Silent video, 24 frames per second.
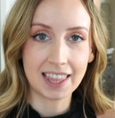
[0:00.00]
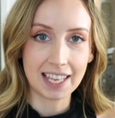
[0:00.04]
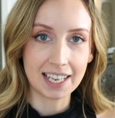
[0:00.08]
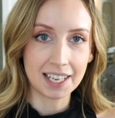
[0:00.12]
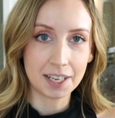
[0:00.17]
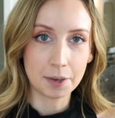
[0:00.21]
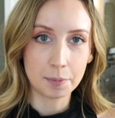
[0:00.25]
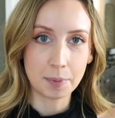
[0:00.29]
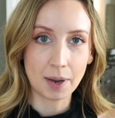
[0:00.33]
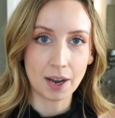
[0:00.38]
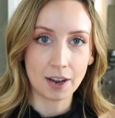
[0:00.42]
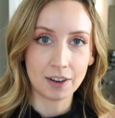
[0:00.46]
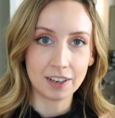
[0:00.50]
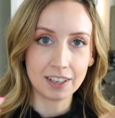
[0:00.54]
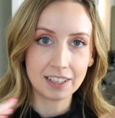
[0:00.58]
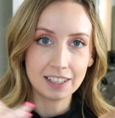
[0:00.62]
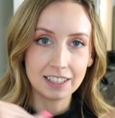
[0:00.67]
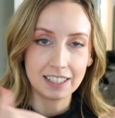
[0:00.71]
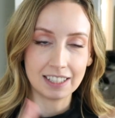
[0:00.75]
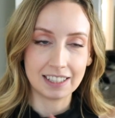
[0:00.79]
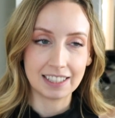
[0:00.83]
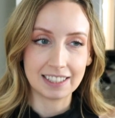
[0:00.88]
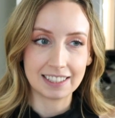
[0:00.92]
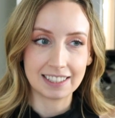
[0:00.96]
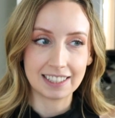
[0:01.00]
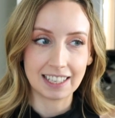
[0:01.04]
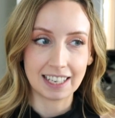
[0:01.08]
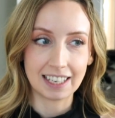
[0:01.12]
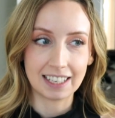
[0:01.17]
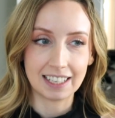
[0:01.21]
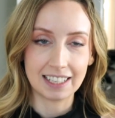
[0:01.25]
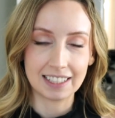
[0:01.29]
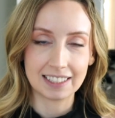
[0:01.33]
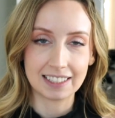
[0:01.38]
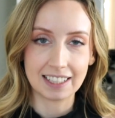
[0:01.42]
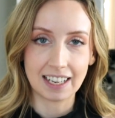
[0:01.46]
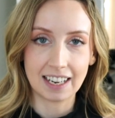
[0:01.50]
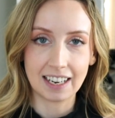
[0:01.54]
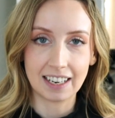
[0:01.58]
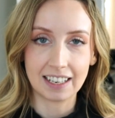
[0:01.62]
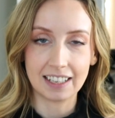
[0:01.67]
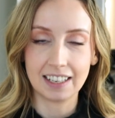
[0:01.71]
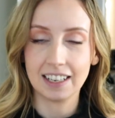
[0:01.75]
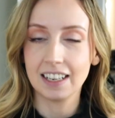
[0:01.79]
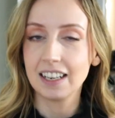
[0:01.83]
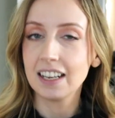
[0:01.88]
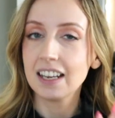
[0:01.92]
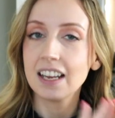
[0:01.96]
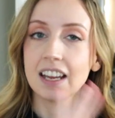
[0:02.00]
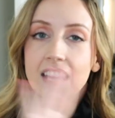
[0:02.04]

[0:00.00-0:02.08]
think about it and then set it aside.